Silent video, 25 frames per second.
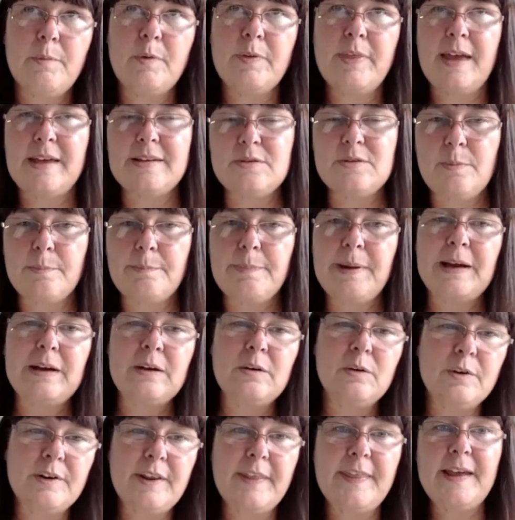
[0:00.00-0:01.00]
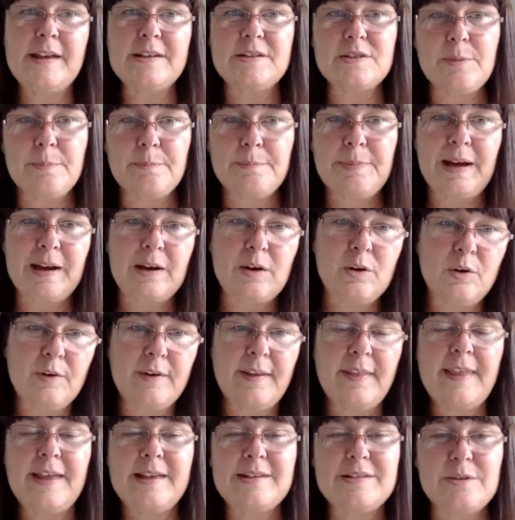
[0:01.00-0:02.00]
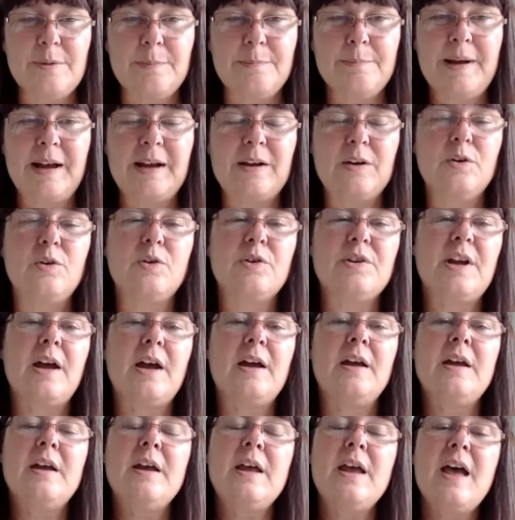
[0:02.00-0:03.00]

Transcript: well, that's on back order, that's on back order, that's on back order.